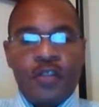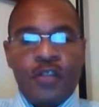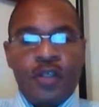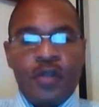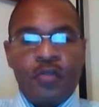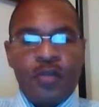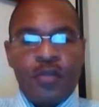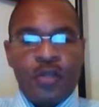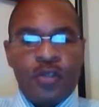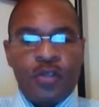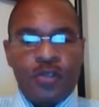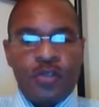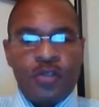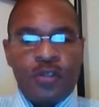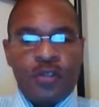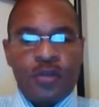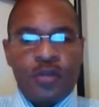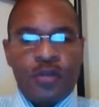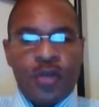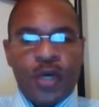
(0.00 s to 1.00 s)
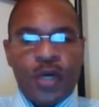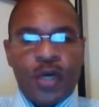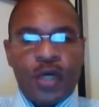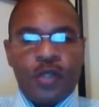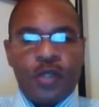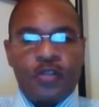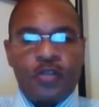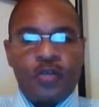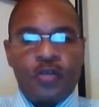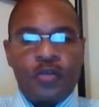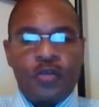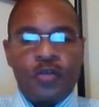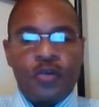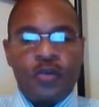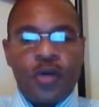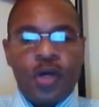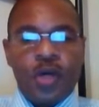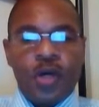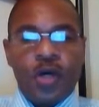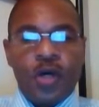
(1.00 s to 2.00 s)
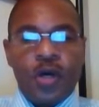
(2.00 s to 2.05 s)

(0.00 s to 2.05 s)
she commissioned somebody to